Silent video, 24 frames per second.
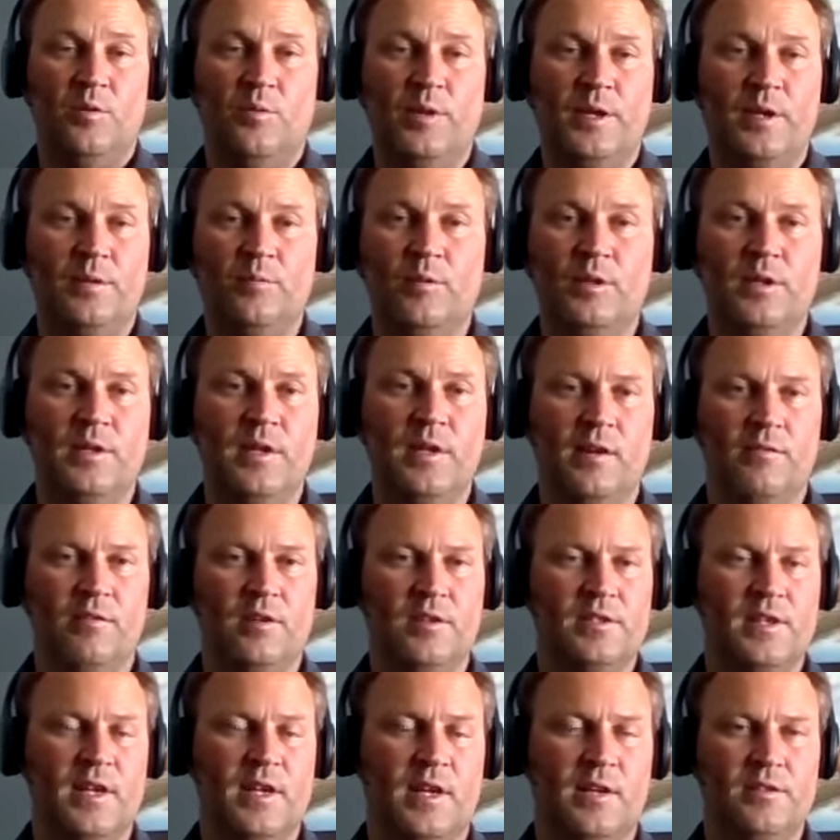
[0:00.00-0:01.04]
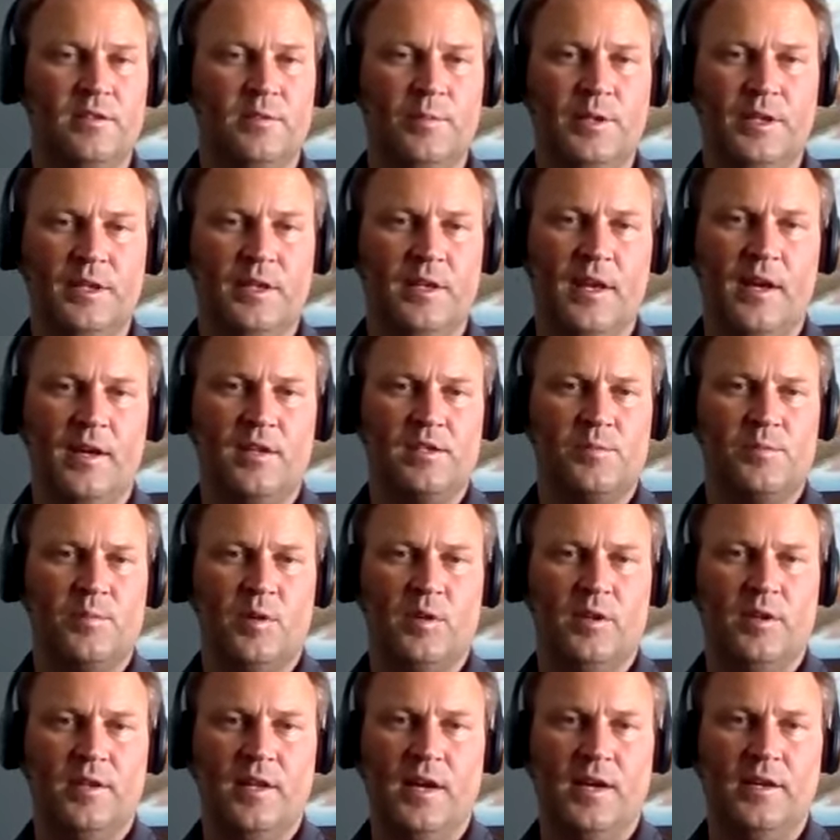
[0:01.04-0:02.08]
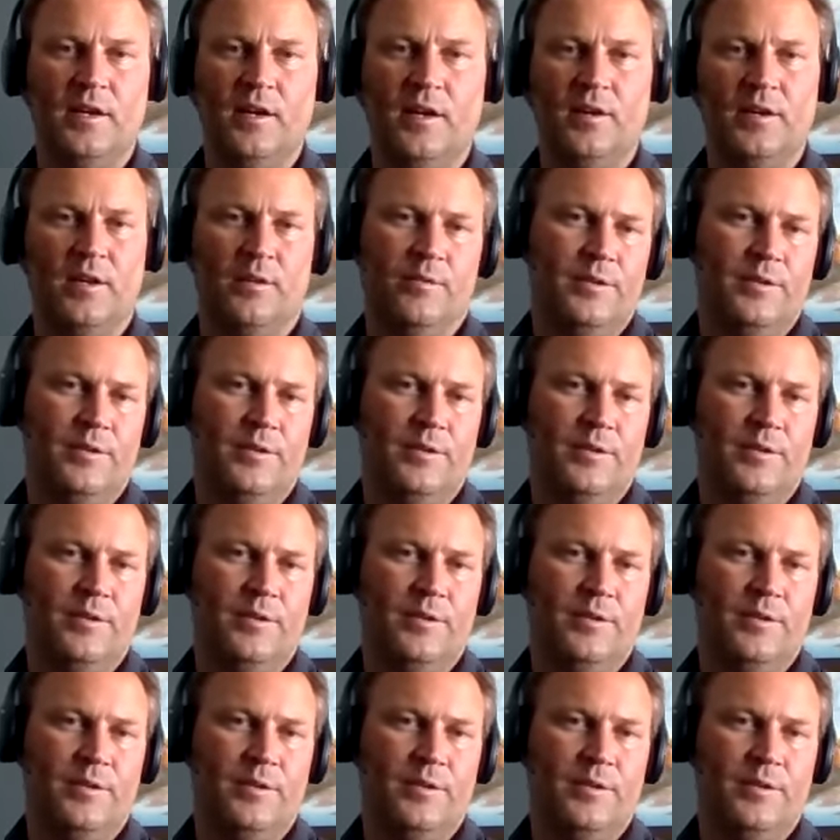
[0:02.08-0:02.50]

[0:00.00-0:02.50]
We would never tend to be an expert in that area.